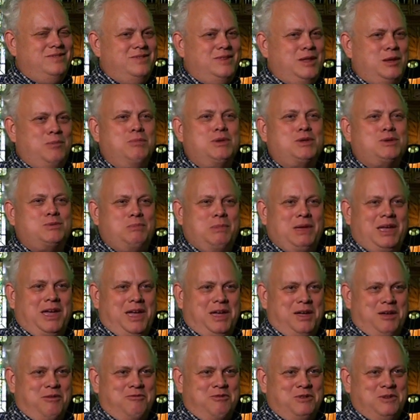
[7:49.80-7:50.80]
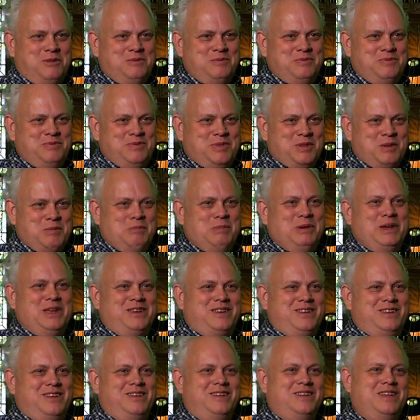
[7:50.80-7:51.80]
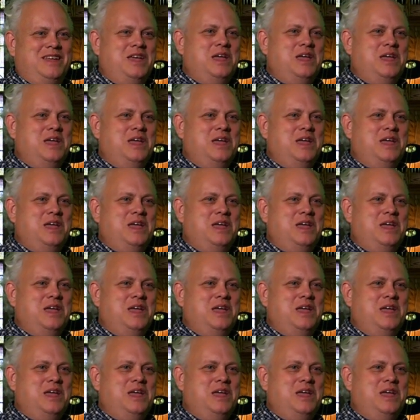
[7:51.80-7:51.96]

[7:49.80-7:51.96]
they misbehave. But uh,